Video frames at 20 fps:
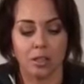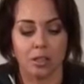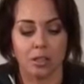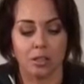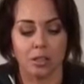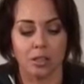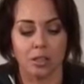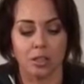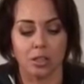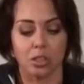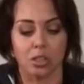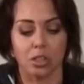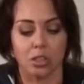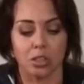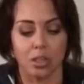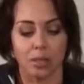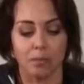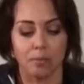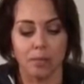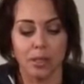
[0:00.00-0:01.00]
That's it, you just
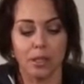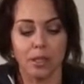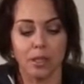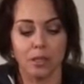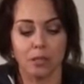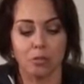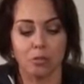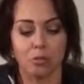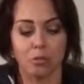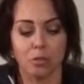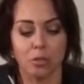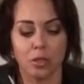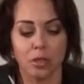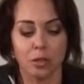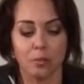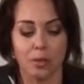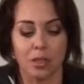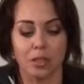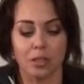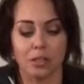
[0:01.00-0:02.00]
keep bending. The cool thing
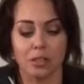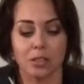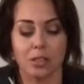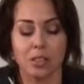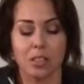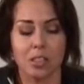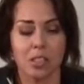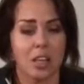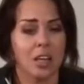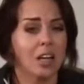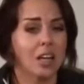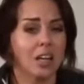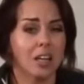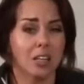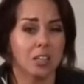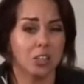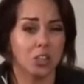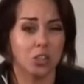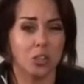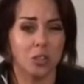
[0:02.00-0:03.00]
about this is
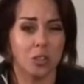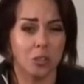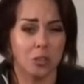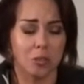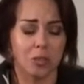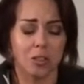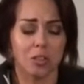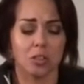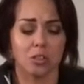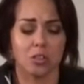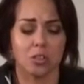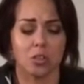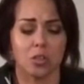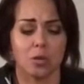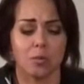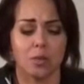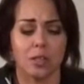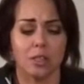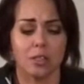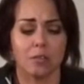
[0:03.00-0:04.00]
you can do this in so
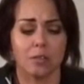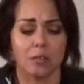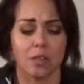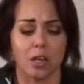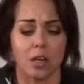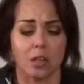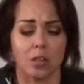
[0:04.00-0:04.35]
many different